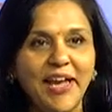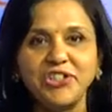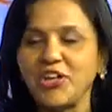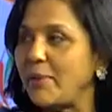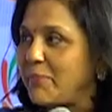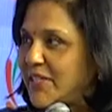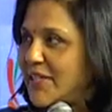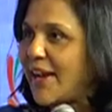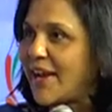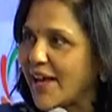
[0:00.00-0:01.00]
AGM. It's
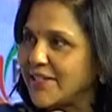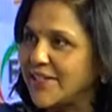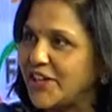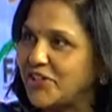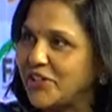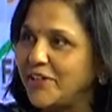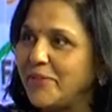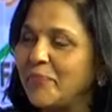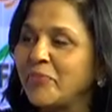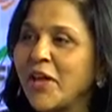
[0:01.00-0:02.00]
our last session.
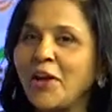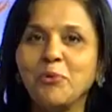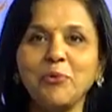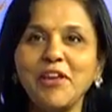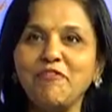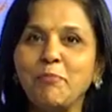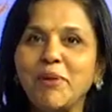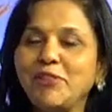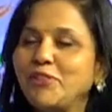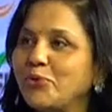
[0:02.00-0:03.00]
We've
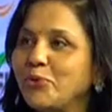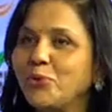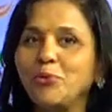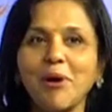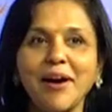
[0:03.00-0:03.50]
been through